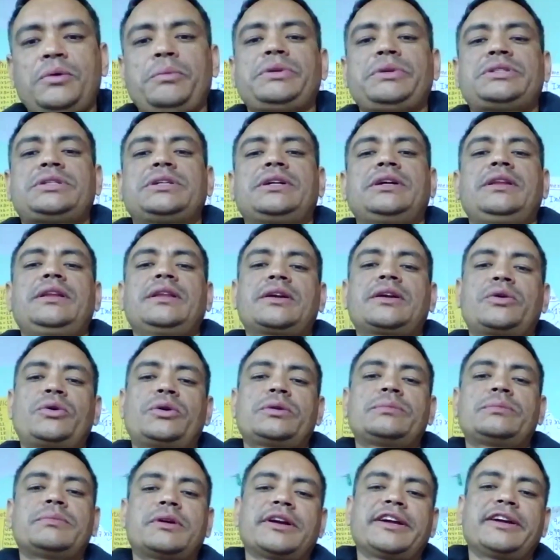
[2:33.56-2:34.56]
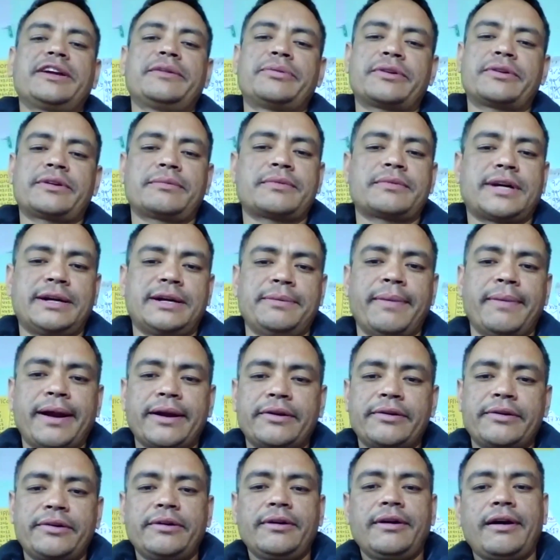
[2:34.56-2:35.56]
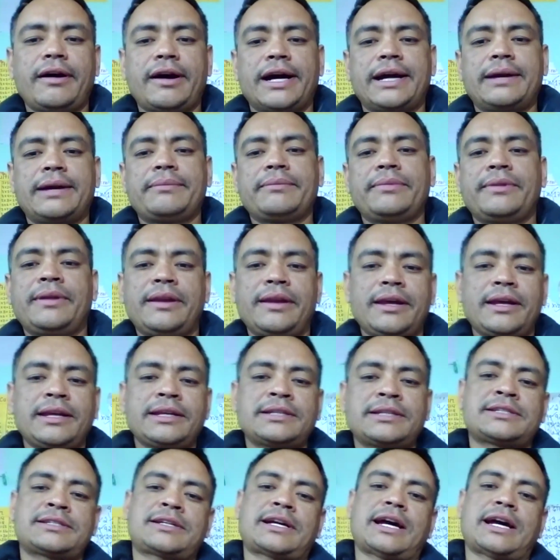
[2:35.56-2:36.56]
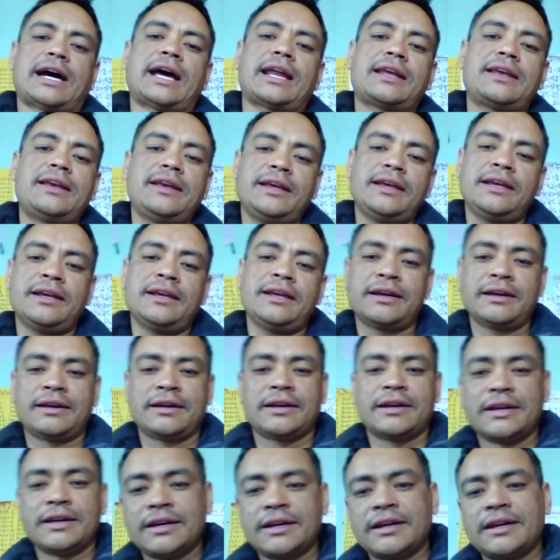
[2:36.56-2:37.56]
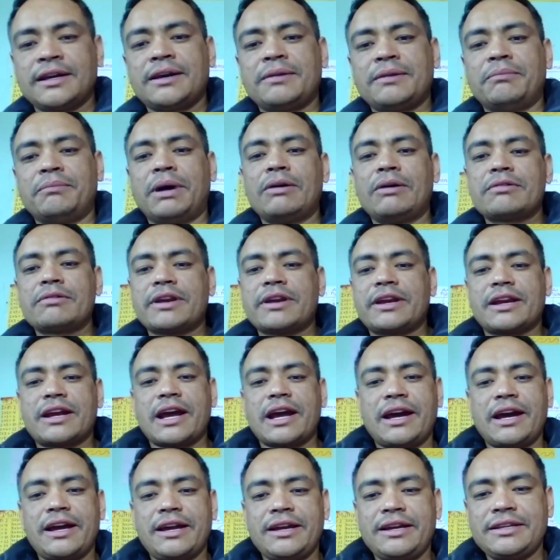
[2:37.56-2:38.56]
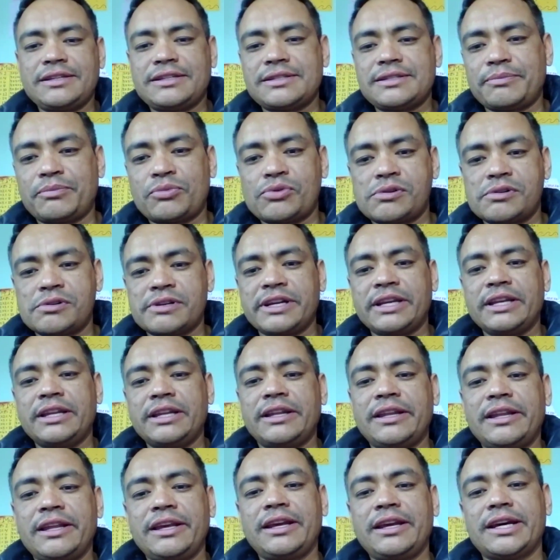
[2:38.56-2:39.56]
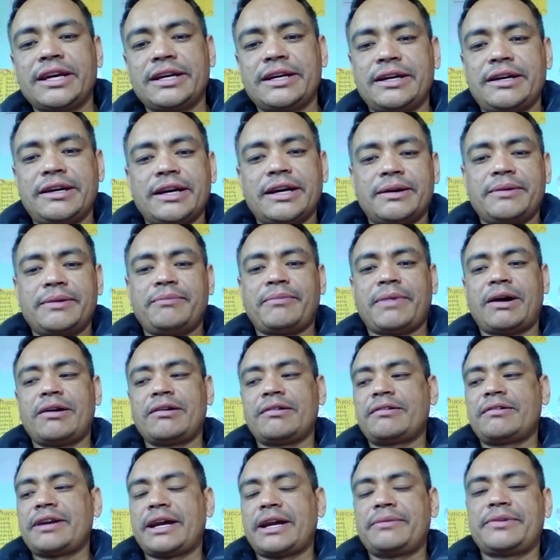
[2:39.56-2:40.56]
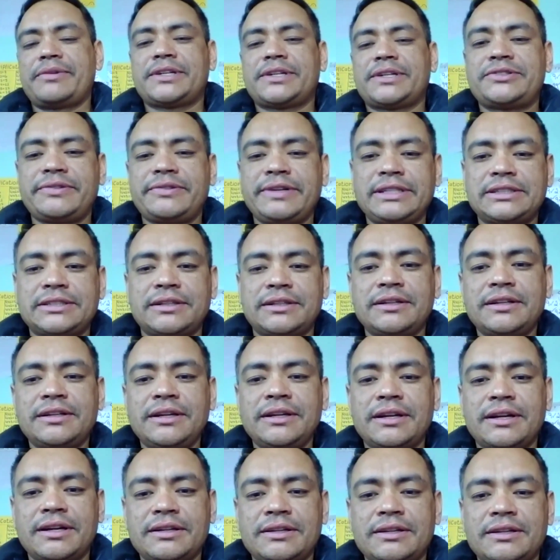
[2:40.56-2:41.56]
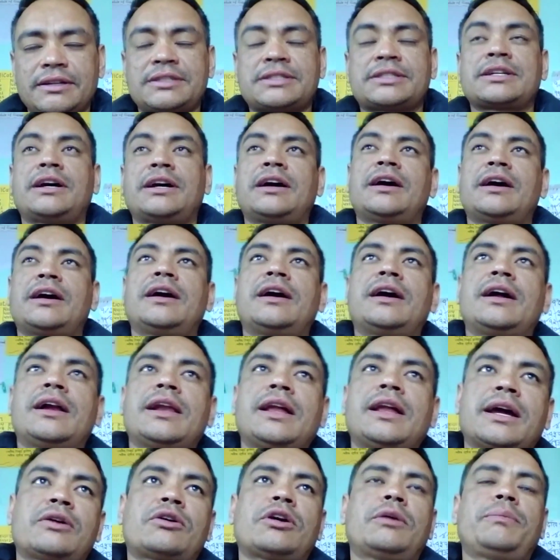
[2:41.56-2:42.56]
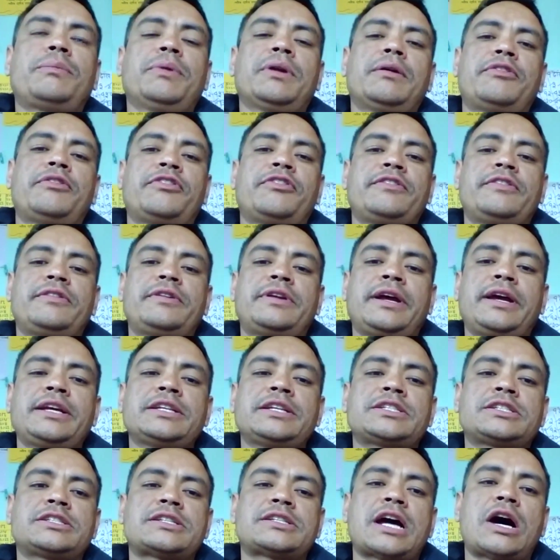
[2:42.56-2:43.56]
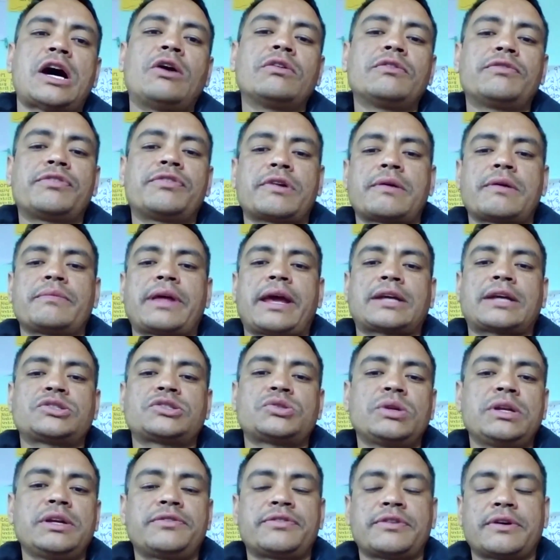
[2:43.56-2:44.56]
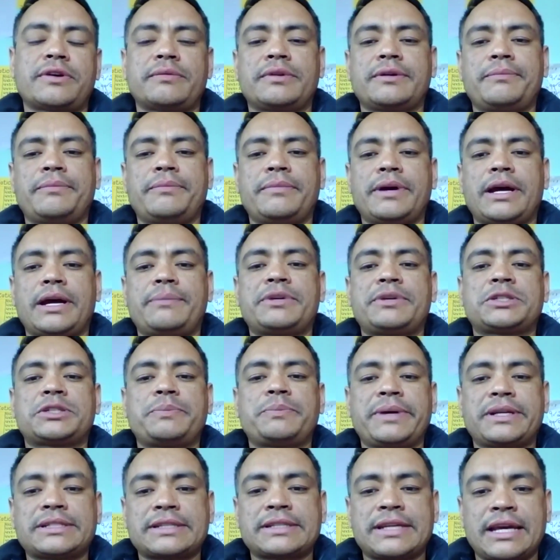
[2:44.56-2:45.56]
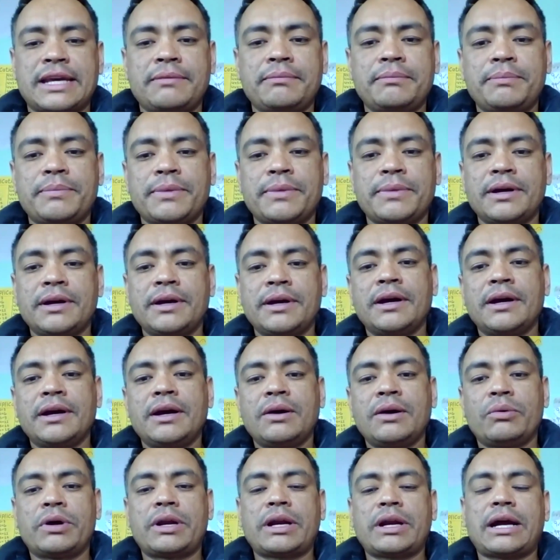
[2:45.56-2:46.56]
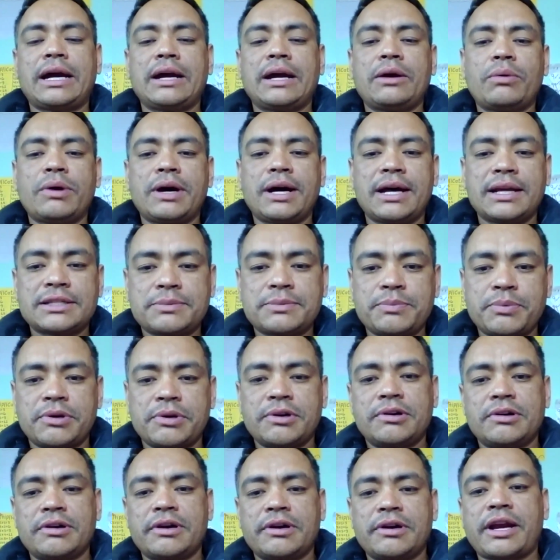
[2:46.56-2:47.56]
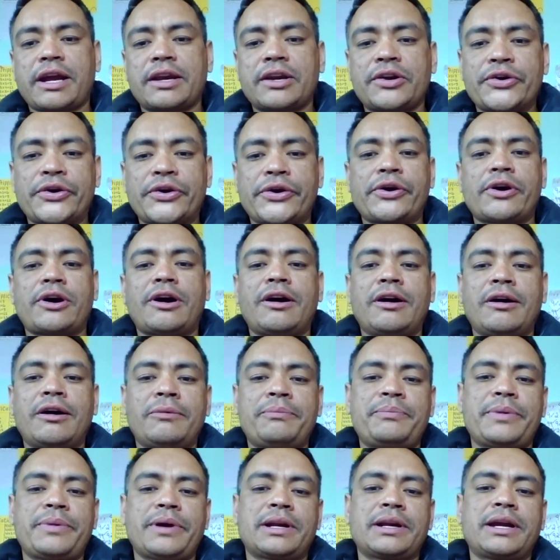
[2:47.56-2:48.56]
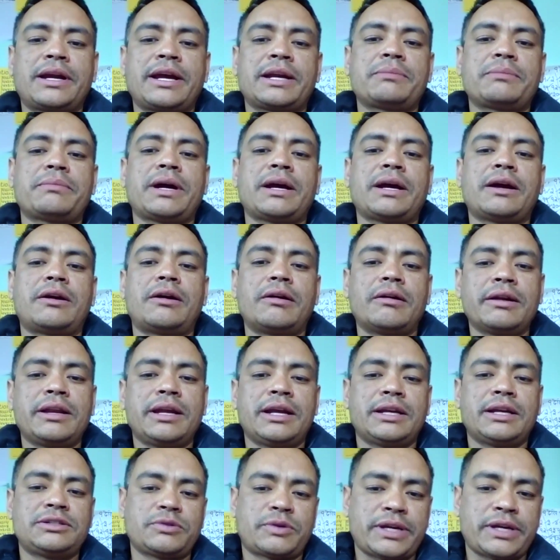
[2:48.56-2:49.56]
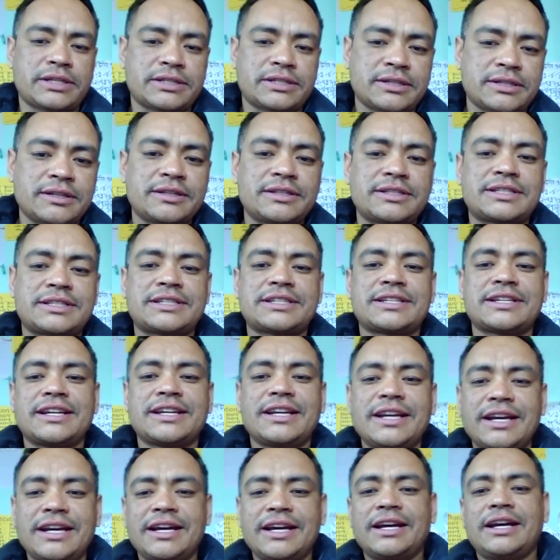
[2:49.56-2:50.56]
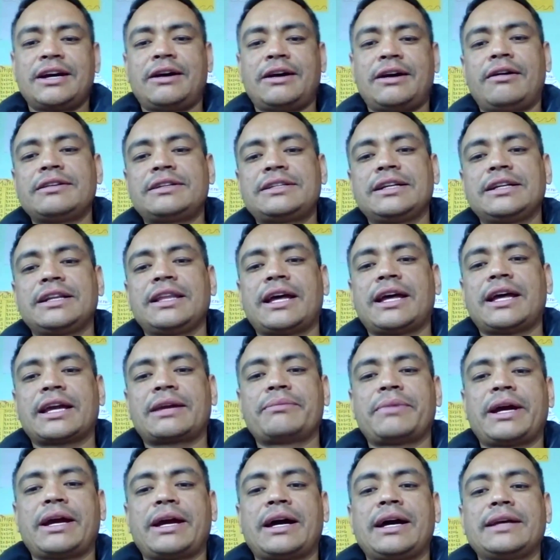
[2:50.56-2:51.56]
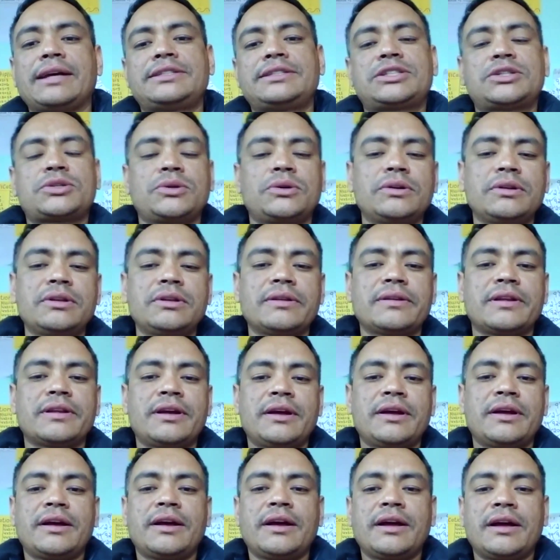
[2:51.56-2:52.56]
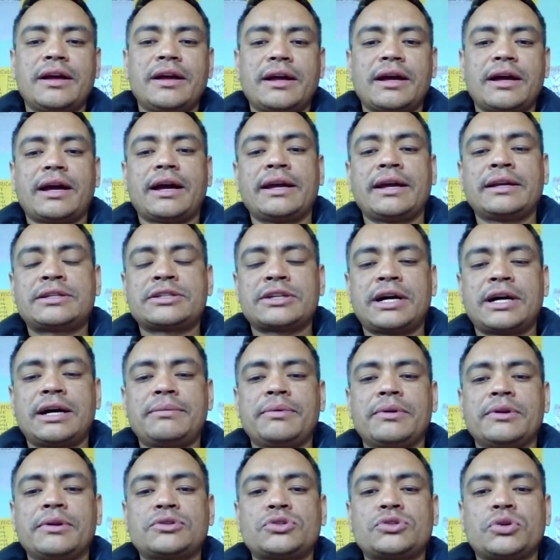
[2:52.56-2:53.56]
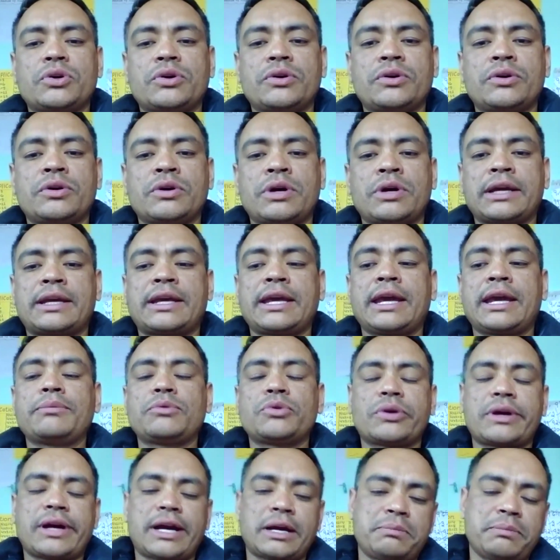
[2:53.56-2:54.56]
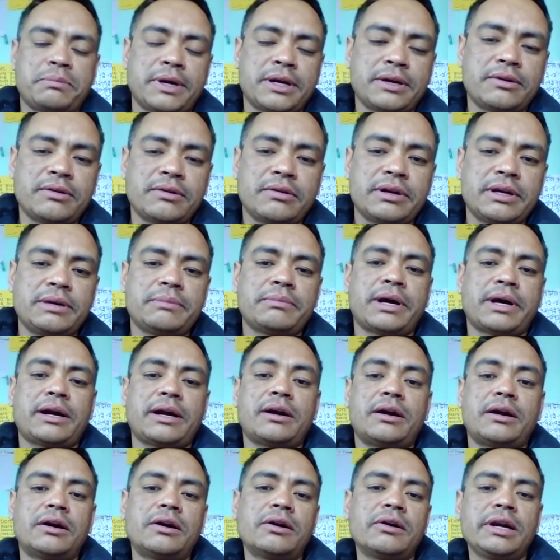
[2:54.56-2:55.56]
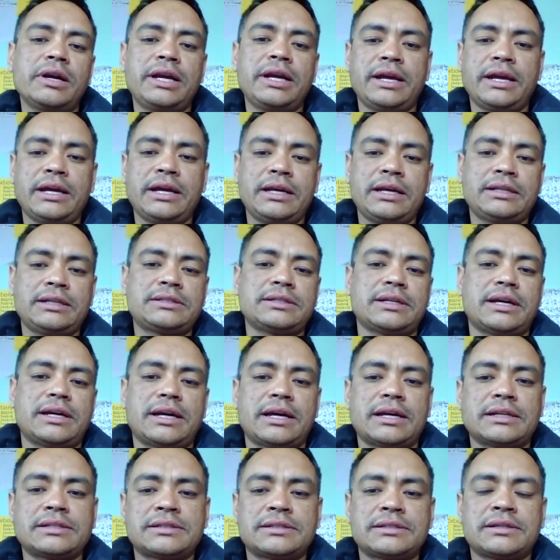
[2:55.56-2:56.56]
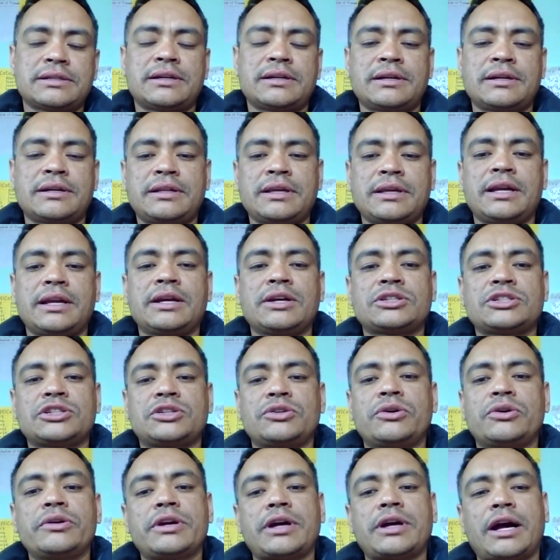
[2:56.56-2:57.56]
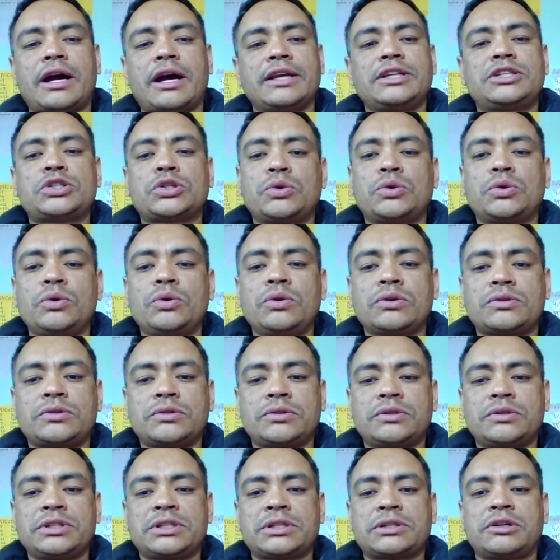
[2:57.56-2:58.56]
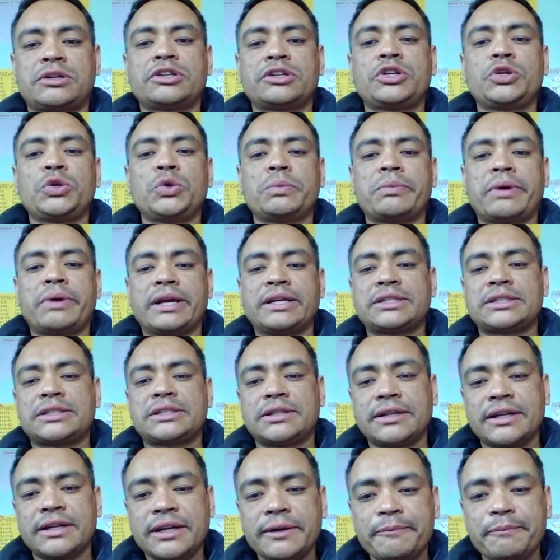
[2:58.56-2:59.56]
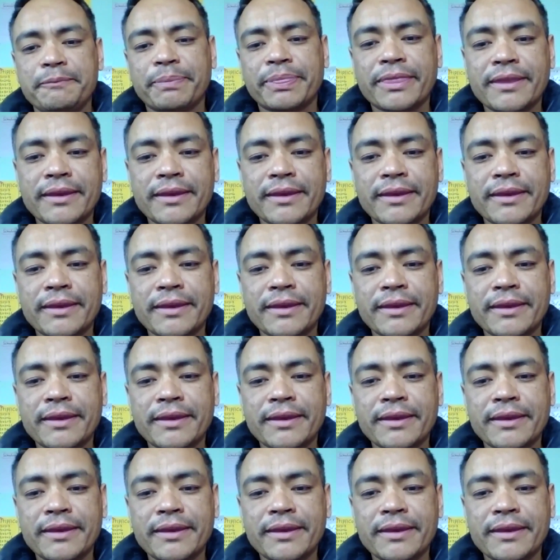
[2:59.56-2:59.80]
Thank you, Michelle. Good morning from Kathmandu. I'm Dinesh Karki, mountain guide born in the Mount Everest region, just like a couple of days down from the Everest base camp, where I was born and grew up and get my early educations until like my high school. I came to Kathmandu in my early age as there is no high school to continue my study.